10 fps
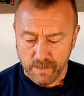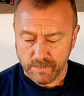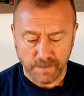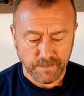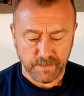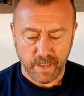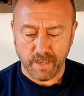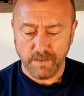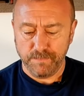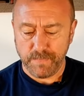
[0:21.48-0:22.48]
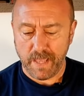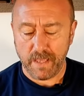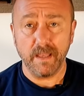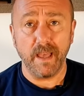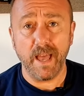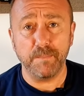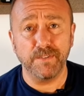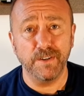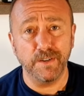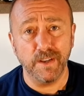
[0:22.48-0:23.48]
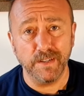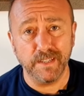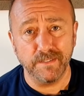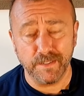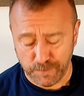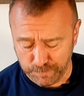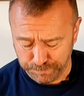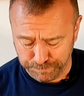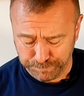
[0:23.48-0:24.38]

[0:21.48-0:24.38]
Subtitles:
Safe to say, absolutely identical.